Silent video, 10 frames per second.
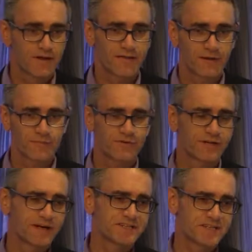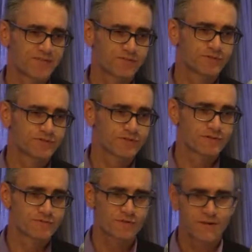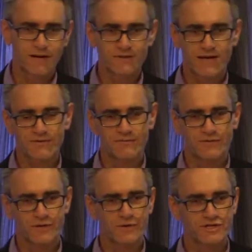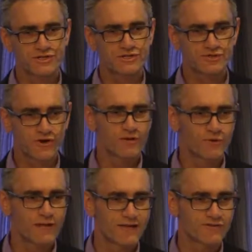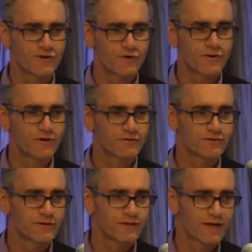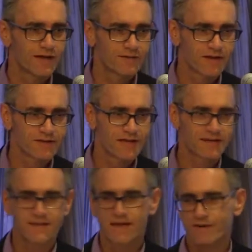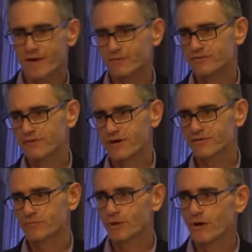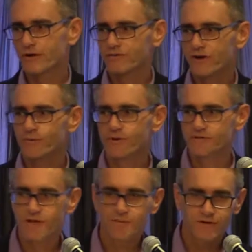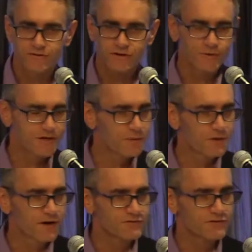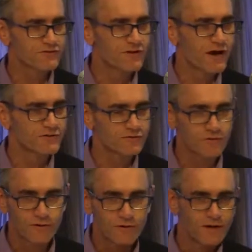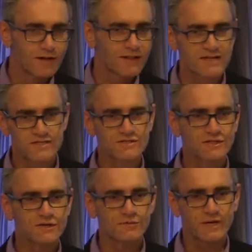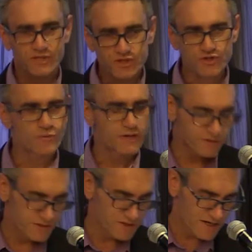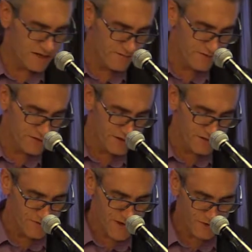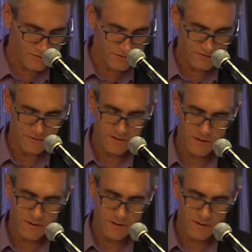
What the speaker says: And then we realized afterwards that somehow in that equation, the drywall had to go on and get in there, and that was starting to block ductwork coming off to the side. So lessons learned, making sure we understand everything around it.